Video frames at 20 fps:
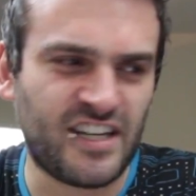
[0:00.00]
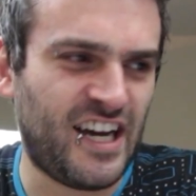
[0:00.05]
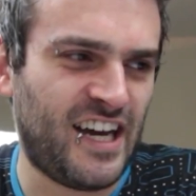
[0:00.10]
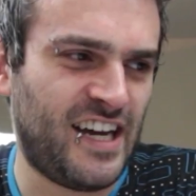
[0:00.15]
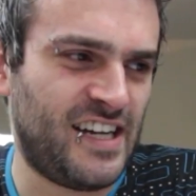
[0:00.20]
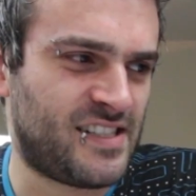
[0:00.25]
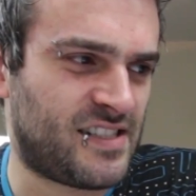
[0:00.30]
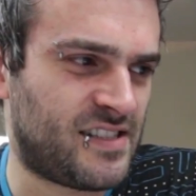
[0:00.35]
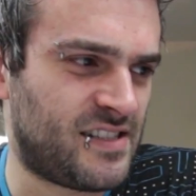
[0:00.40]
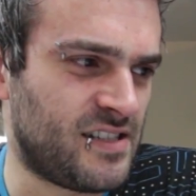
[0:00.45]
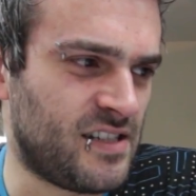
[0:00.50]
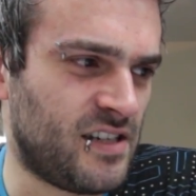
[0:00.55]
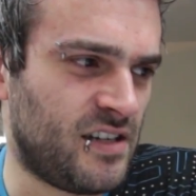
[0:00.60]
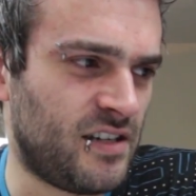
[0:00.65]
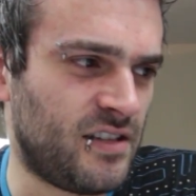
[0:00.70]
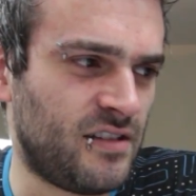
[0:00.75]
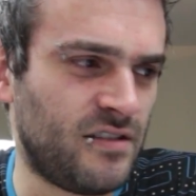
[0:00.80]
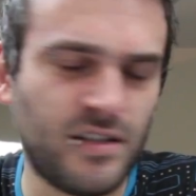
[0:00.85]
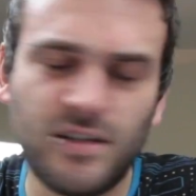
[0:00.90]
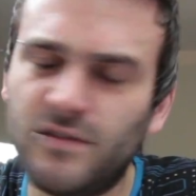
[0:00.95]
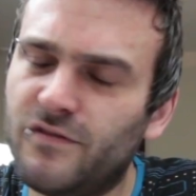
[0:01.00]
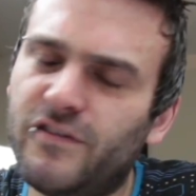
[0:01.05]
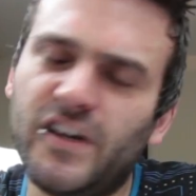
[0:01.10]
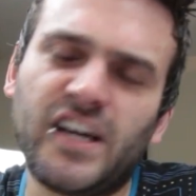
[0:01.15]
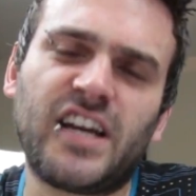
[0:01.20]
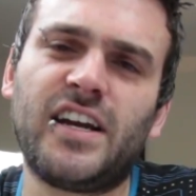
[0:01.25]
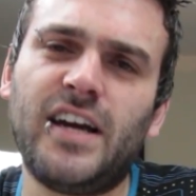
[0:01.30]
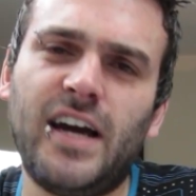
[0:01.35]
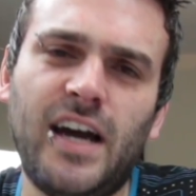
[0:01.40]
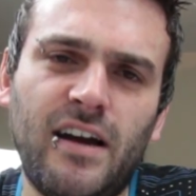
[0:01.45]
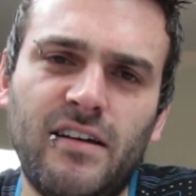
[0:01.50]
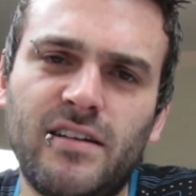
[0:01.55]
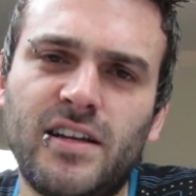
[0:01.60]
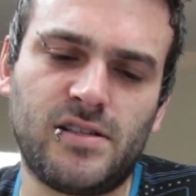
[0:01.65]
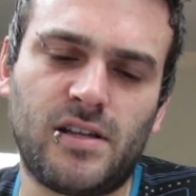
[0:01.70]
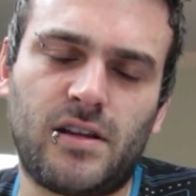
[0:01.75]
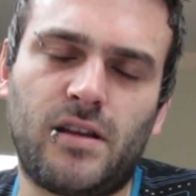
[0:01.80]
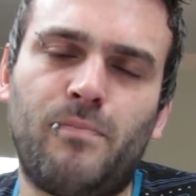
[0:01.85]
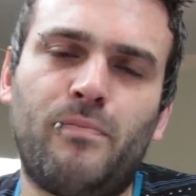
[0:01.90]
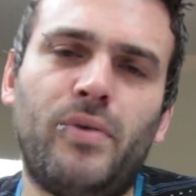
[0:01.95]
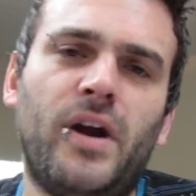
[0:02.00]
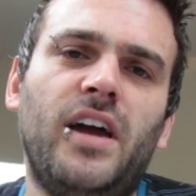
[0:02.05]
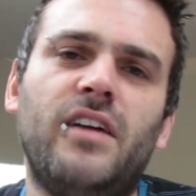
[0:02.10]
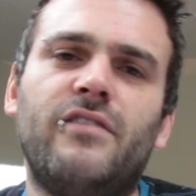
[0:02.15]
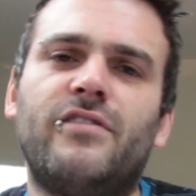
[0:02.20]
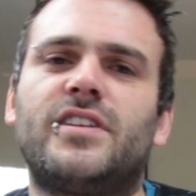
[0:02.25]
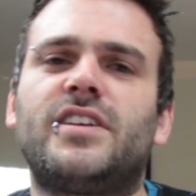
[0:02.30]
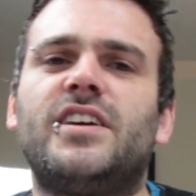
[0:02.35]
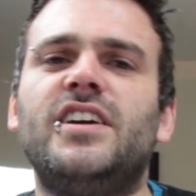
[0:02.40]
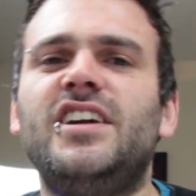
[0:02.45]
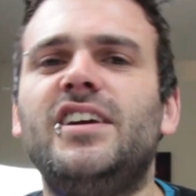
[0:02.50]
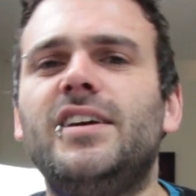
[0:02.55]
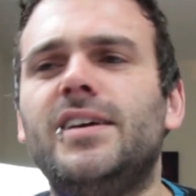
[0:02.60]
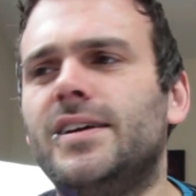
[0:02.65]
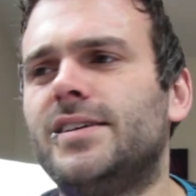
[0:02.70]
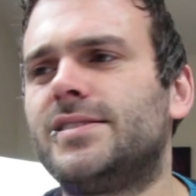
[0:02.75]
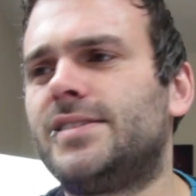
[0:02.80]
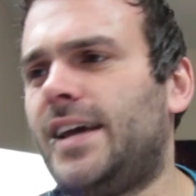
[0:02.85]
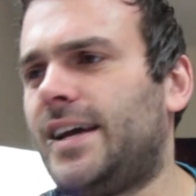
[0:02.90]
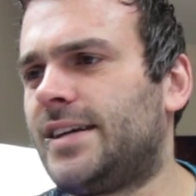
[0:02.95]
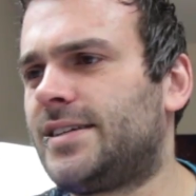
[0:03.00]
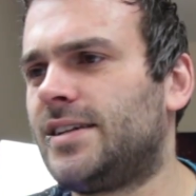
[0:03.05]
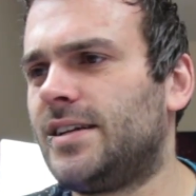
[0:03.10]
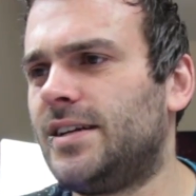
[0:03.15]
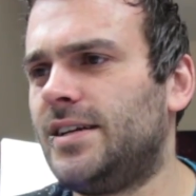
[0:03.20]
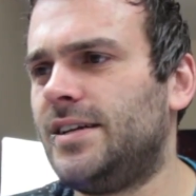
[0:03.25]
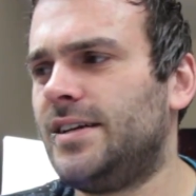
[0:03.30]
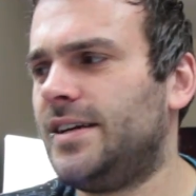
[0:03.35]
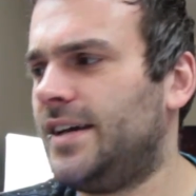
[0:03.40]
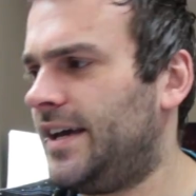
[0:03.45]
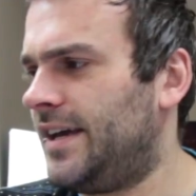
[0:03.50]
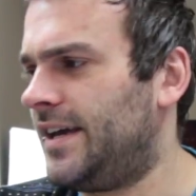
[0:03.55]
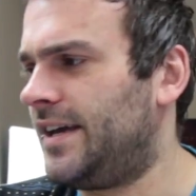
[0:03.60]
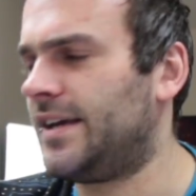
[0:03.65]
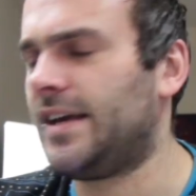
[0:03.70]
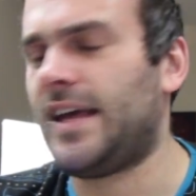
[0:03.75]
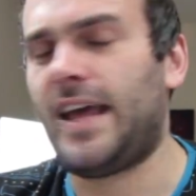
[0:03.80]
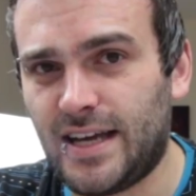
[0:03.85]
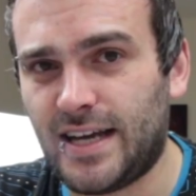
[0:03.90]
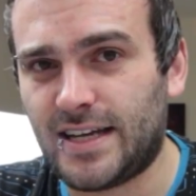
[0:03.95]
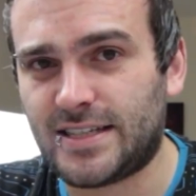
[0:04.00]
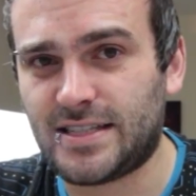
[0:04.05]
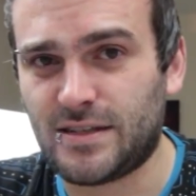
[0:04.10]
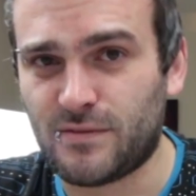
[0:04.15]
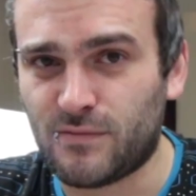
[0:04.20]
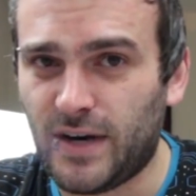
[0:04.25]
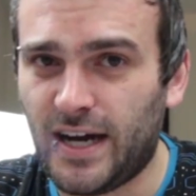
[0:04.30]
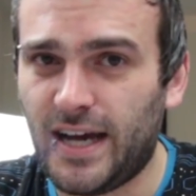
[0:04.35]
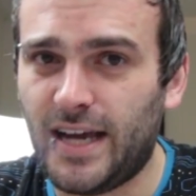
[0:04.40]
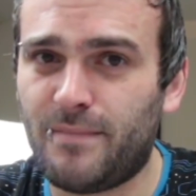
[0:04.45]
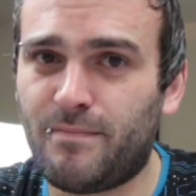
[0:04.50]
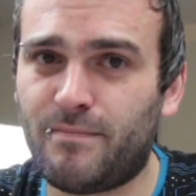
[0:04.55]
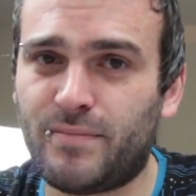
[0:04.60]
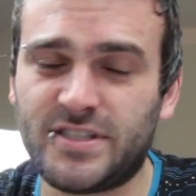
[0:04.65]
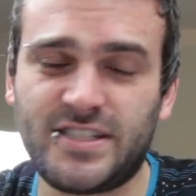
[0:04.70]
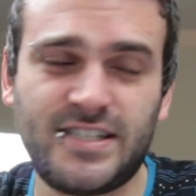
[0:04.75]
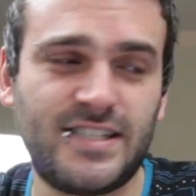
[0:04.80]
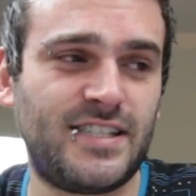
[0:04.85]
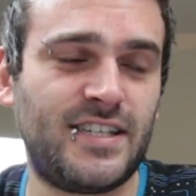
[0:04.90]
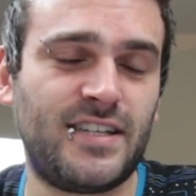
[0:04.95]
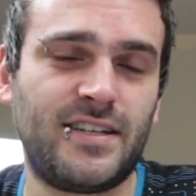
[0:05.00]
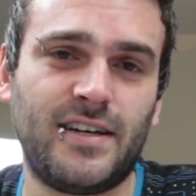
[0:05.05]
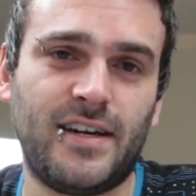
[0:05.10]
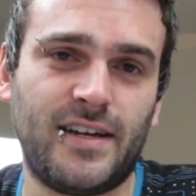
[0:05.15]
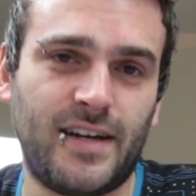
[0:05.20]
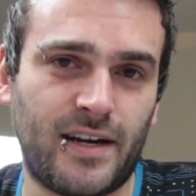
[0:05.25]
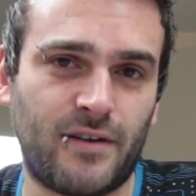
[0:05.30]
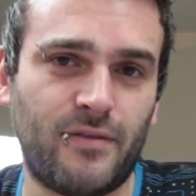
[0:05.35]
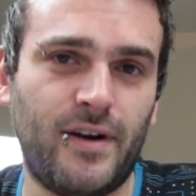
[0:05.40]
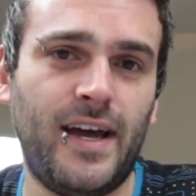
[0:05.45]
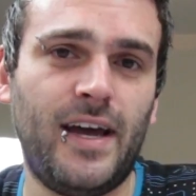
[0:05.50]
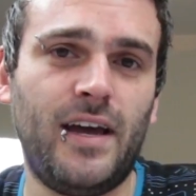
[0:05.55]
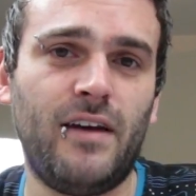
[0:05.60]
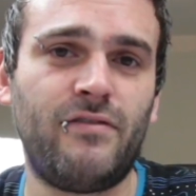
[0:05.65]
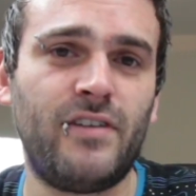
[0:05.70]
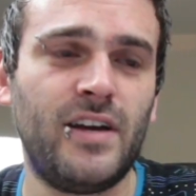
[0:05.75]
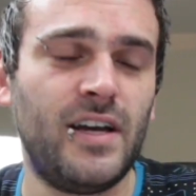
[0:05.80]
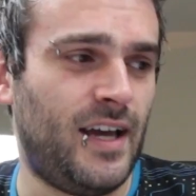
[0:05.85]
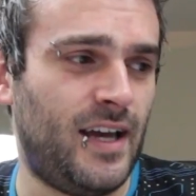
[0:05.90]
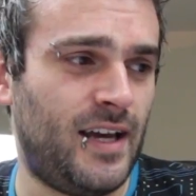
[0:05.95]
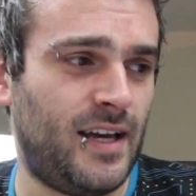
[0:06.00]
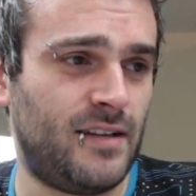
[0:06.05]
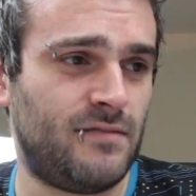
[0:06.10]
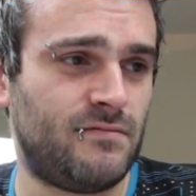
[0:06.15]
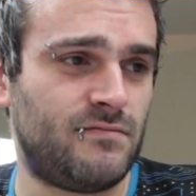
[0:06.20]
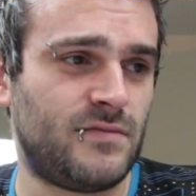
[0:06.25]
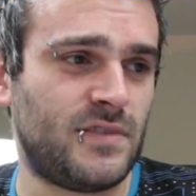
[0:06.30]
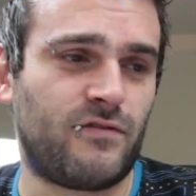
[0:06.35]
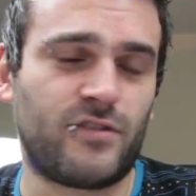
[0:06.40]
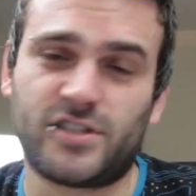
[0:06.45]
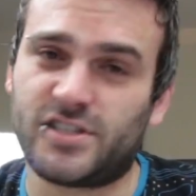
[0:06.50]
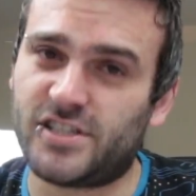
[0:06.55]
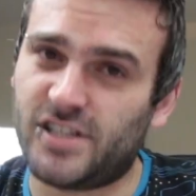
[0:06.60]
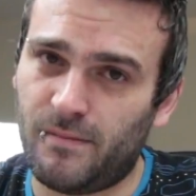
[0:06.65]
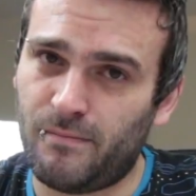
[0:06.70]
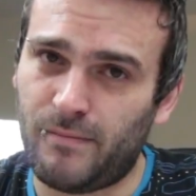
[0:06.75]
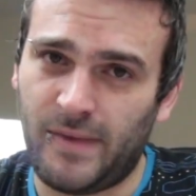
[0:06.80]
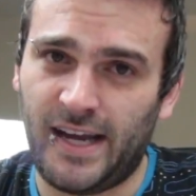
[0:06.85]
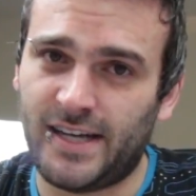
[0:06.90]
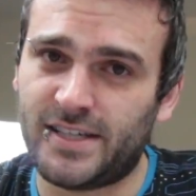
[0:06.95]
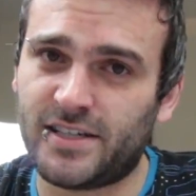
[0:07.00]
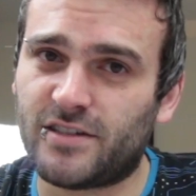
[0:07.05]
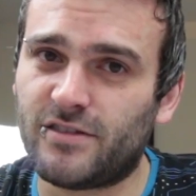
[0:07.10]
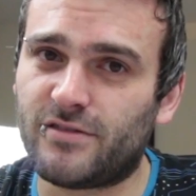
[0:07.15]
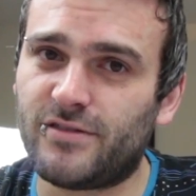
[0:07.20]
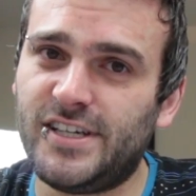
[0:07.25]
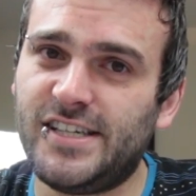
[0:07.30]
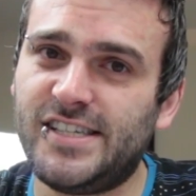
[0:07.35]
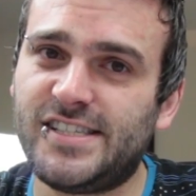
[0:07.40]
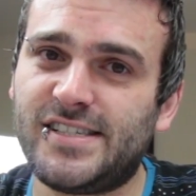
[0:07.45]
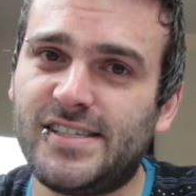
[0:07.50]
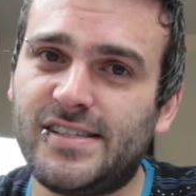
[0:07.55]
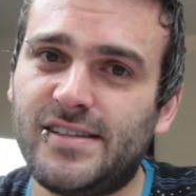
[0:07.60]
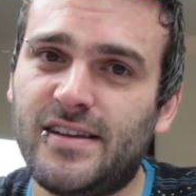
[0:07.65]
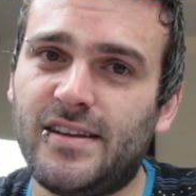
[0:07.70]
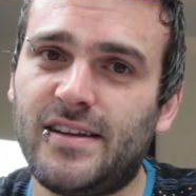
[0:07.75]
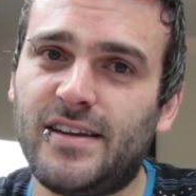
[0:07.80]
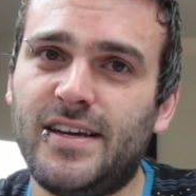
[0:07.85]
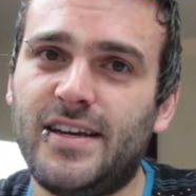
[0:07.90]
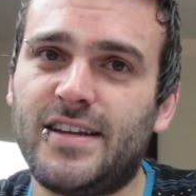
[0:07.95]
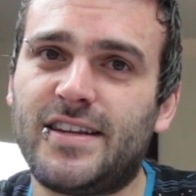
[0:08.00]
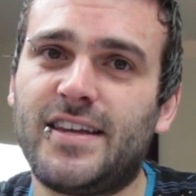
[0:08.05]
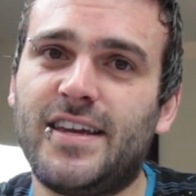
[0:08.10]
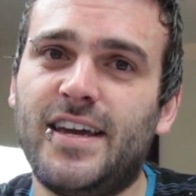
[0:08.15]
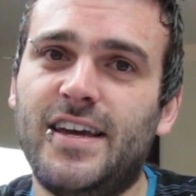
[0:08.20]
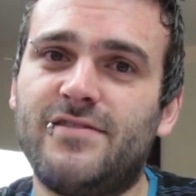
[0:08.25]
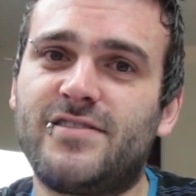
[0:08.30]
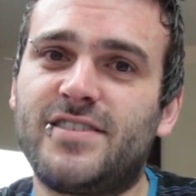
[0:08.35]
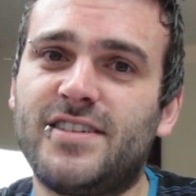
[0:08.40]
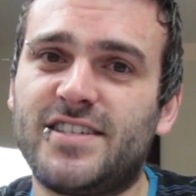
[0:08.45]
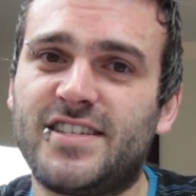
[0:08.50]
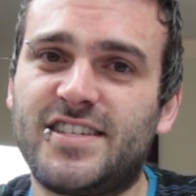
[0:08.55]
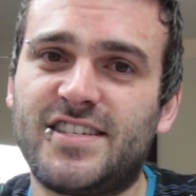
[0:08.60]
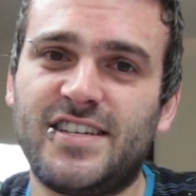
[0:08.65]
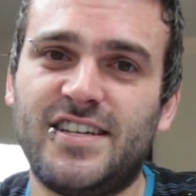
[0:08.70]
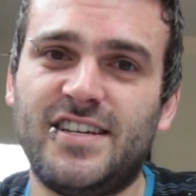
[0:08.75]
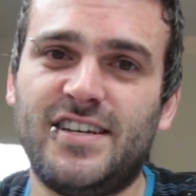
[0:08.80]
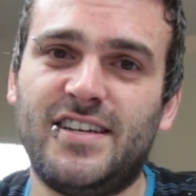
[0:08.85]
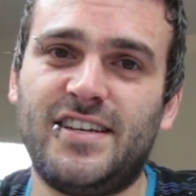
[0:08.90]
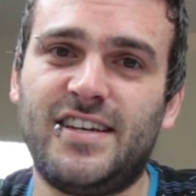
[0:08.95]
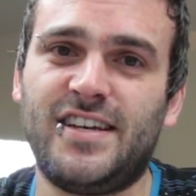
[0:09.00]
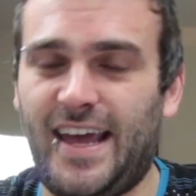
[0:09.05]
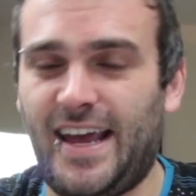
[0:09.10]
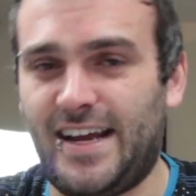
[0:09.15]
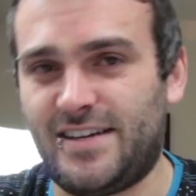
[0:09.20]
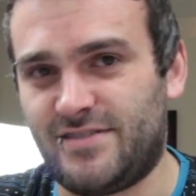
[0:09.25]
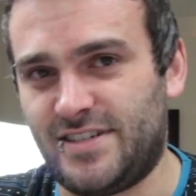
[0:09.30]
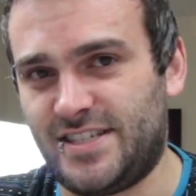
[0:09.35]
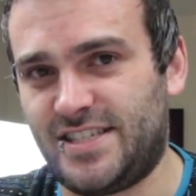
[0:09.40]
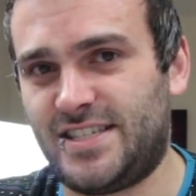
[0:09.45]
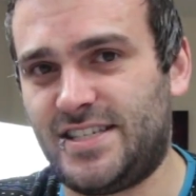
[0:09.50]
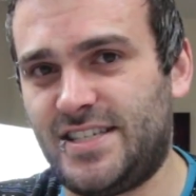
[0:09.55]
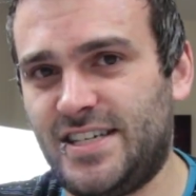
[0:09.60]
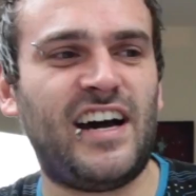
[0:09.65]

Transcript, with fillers: guys, uh, you, you figured out that the private key is actually a X and Y position on a graph and for some magical reason it gives us an address.